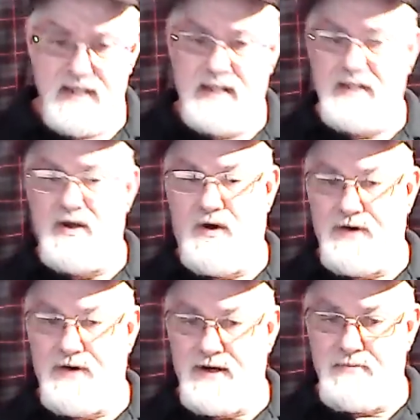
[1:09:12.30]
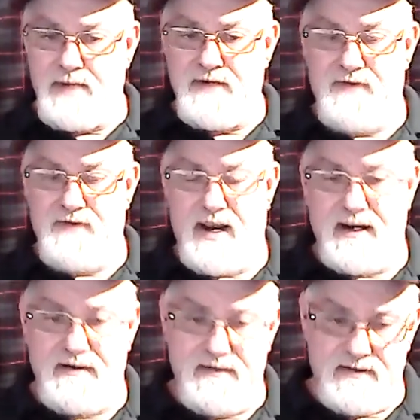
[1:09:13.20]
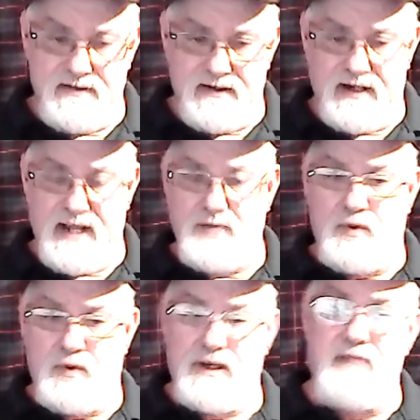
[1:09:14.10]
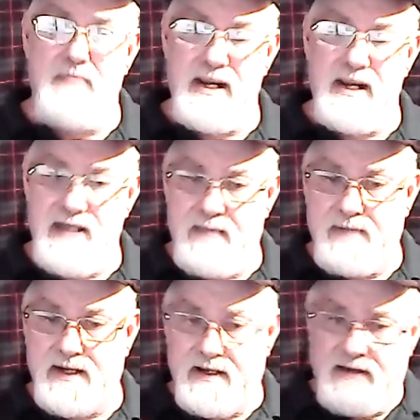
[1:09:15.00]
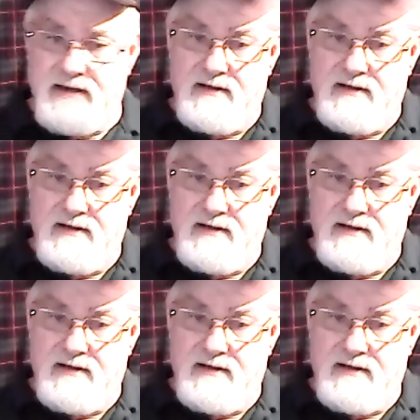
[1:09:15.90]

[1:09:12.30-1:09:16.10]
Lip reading: he ordered a big dragon, and that's why I made that bigger